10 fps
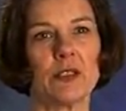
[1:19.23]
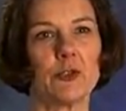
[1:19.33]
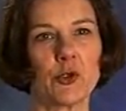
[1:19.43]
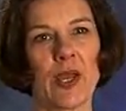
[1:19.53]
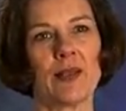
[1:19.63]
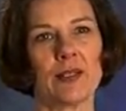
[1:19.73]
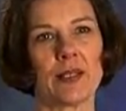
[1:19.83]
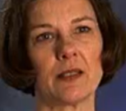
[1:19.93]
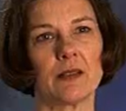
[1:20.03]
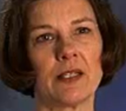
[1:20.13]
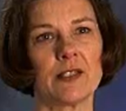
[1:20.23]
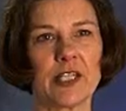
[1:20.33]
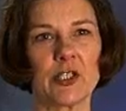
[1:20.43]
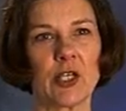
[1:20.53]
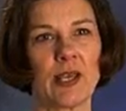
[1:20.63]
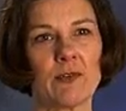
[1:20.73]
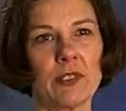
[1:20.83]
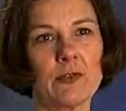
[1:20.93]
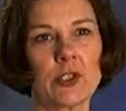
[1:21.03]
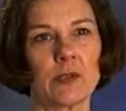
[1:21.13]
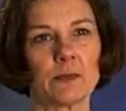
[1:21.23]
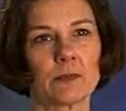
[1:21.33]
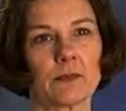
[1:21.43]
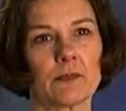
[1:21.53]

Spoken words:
neutrality in teaching evolution.